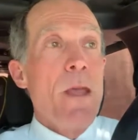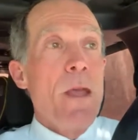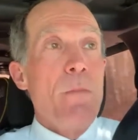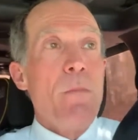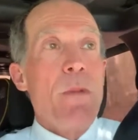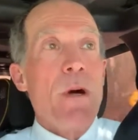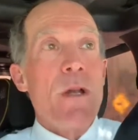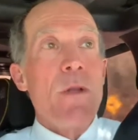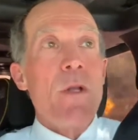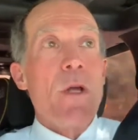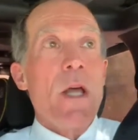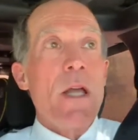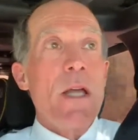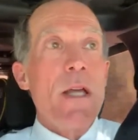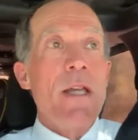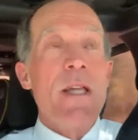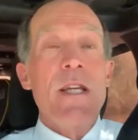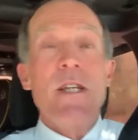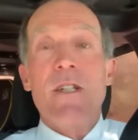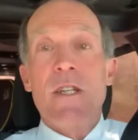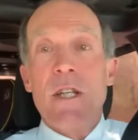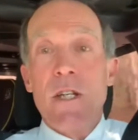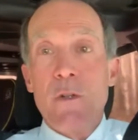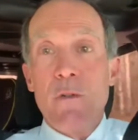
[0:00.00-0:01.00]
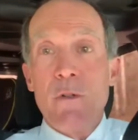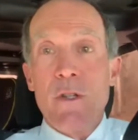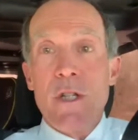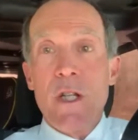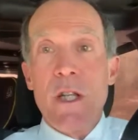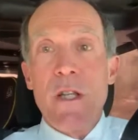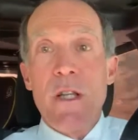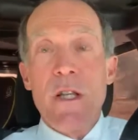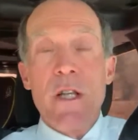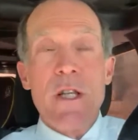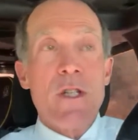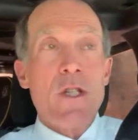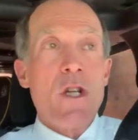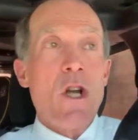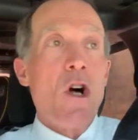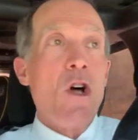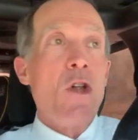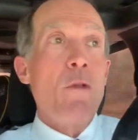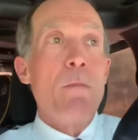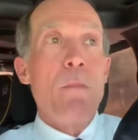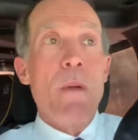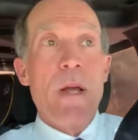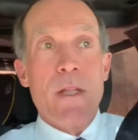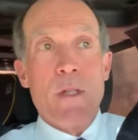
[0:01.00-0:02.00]
But it is interesting that it's
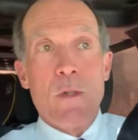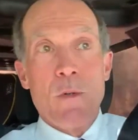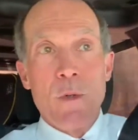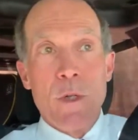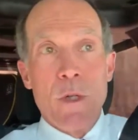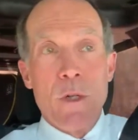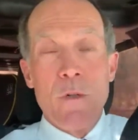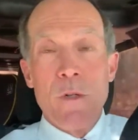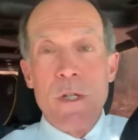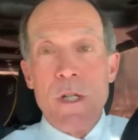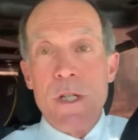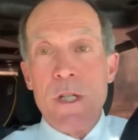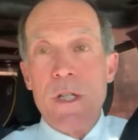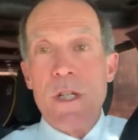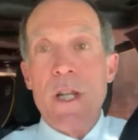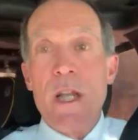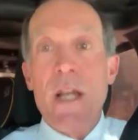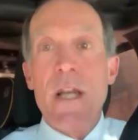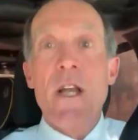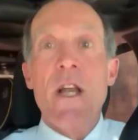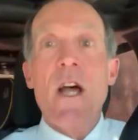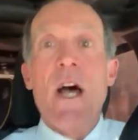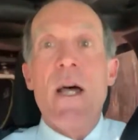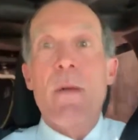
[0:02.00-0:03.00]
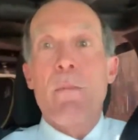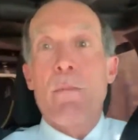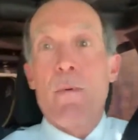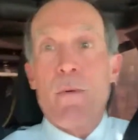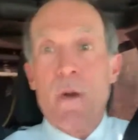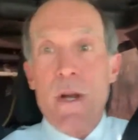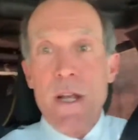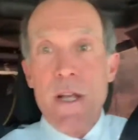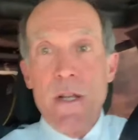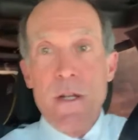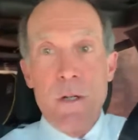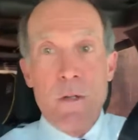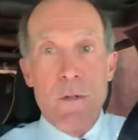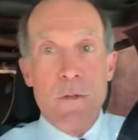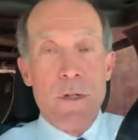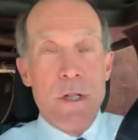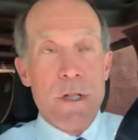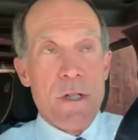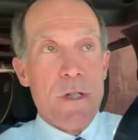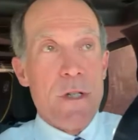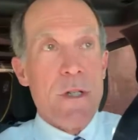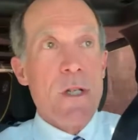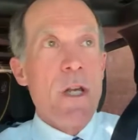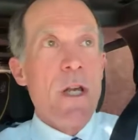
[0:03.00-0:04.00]
called mental illness and not brain
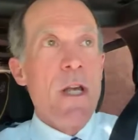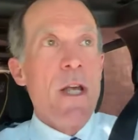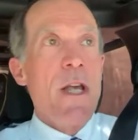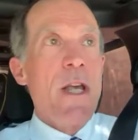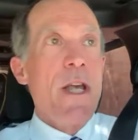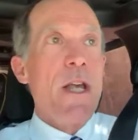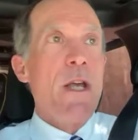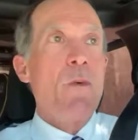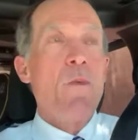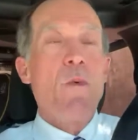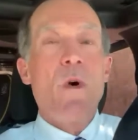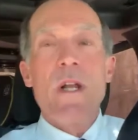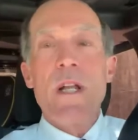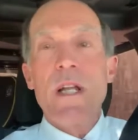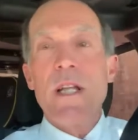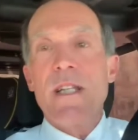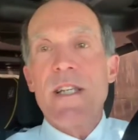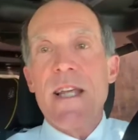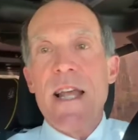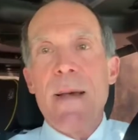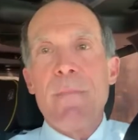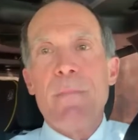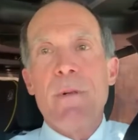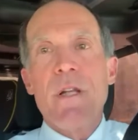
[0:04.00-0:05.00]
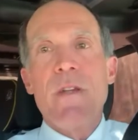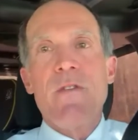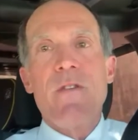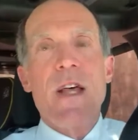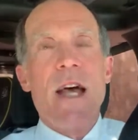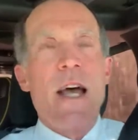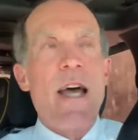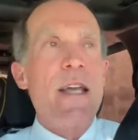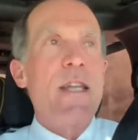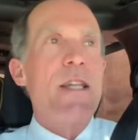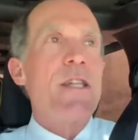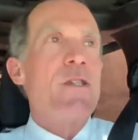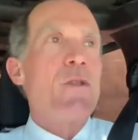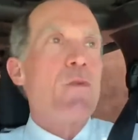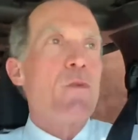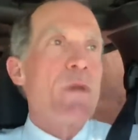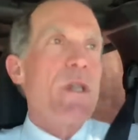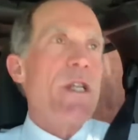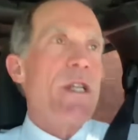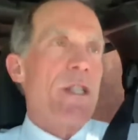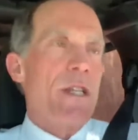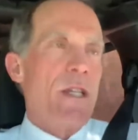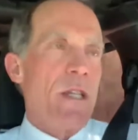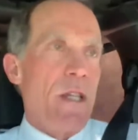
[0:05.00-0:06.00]
illness. And one example of that is
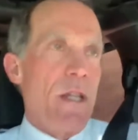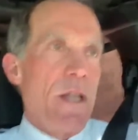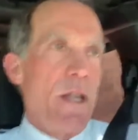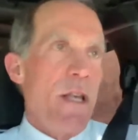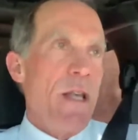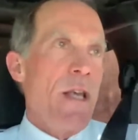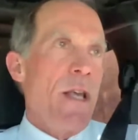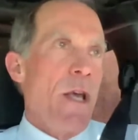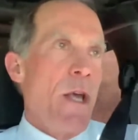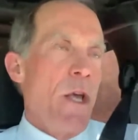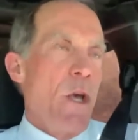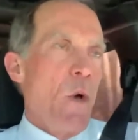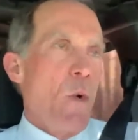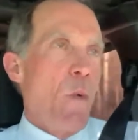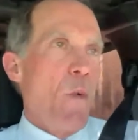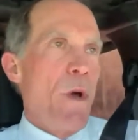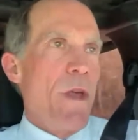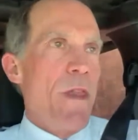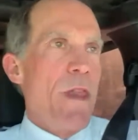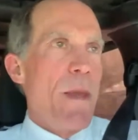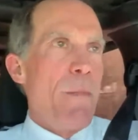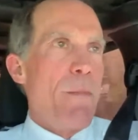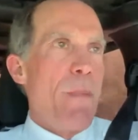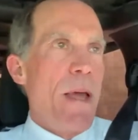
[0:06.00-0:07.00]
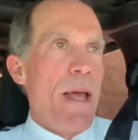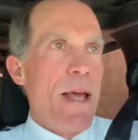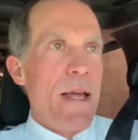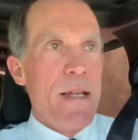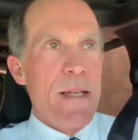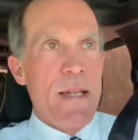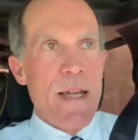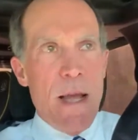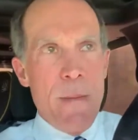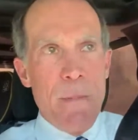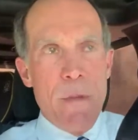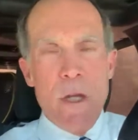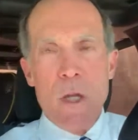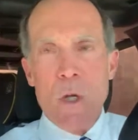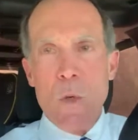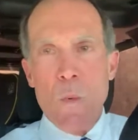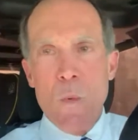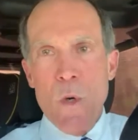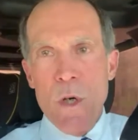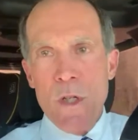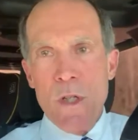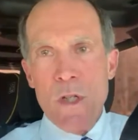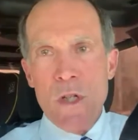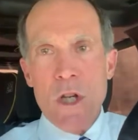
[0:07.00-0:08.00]
recently when the pandemic
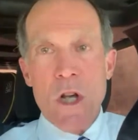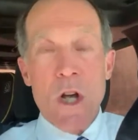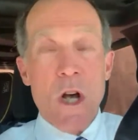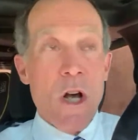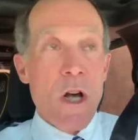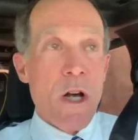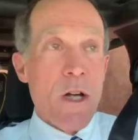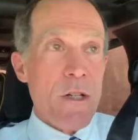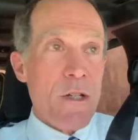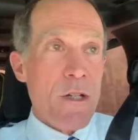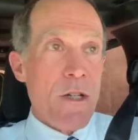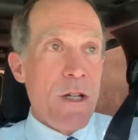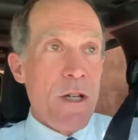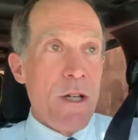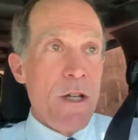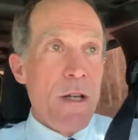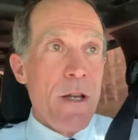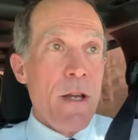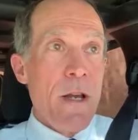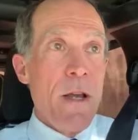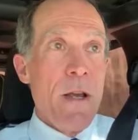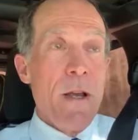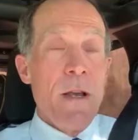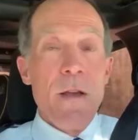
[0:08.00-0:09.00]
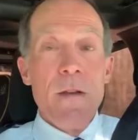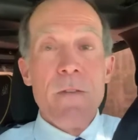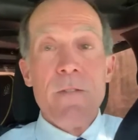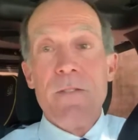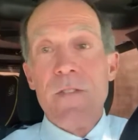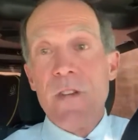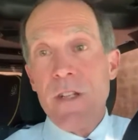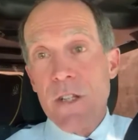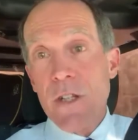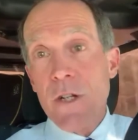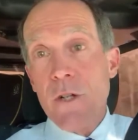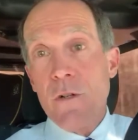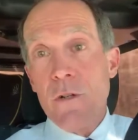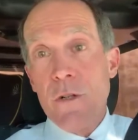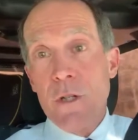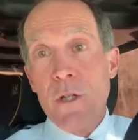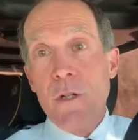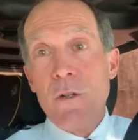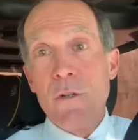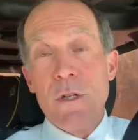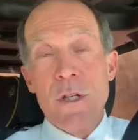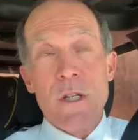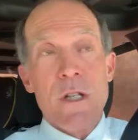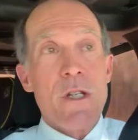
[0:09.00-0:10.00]
was causing physical
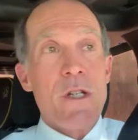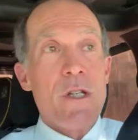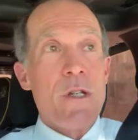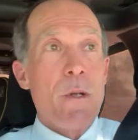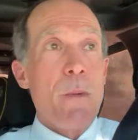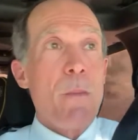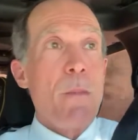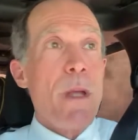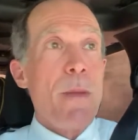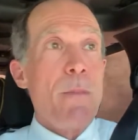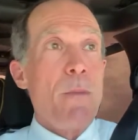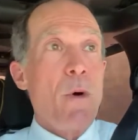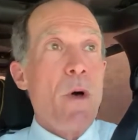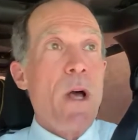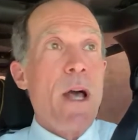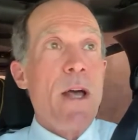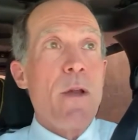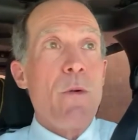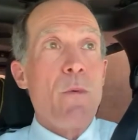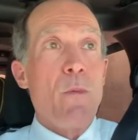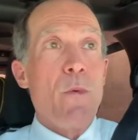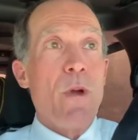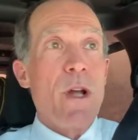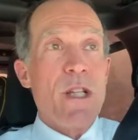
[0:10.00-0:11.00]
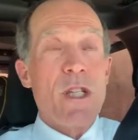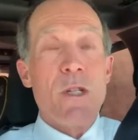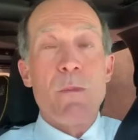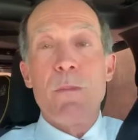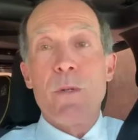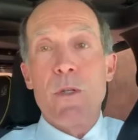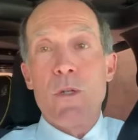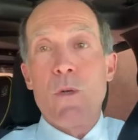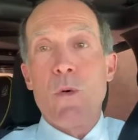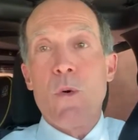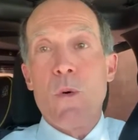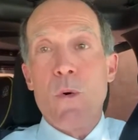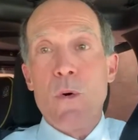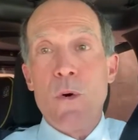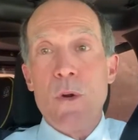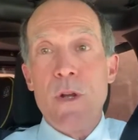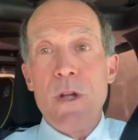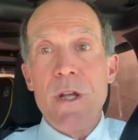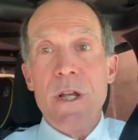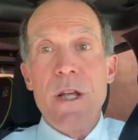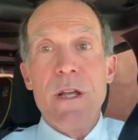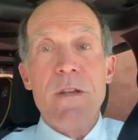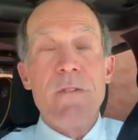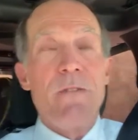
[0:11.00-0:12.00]
illness, and people had
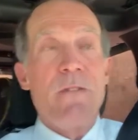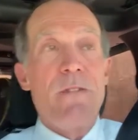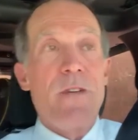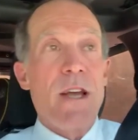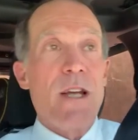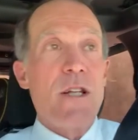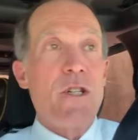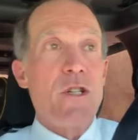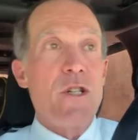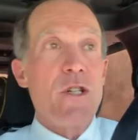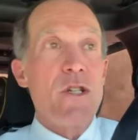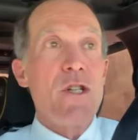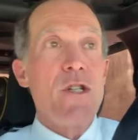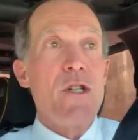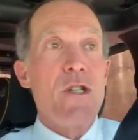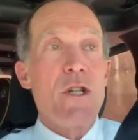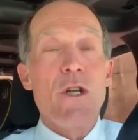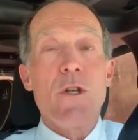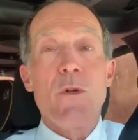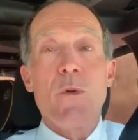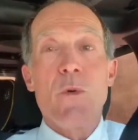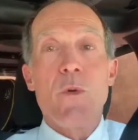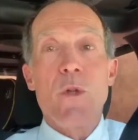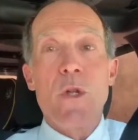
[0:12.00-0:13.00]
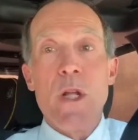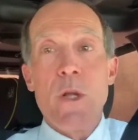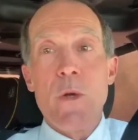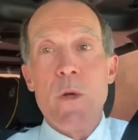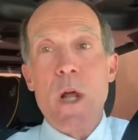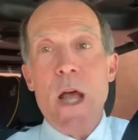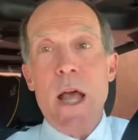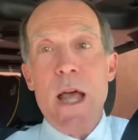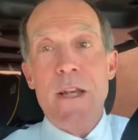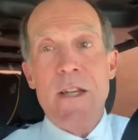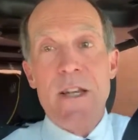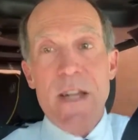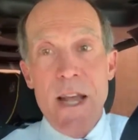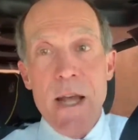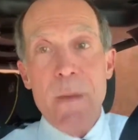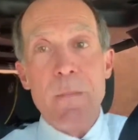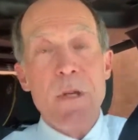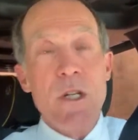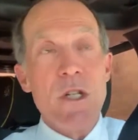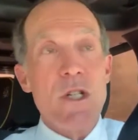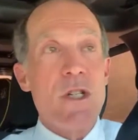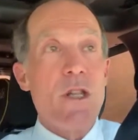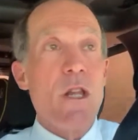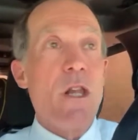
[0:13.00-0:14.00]
respiratory infections that
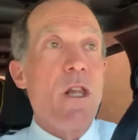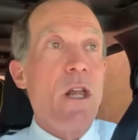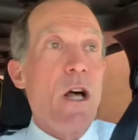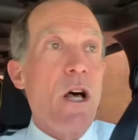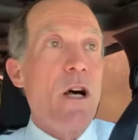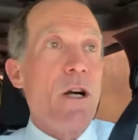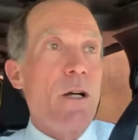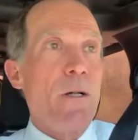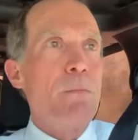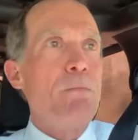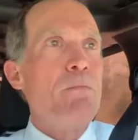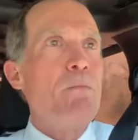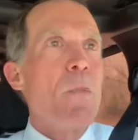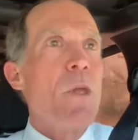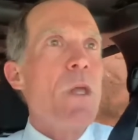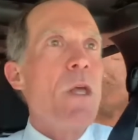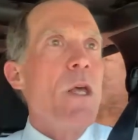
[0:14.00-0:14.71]
damaged the lung.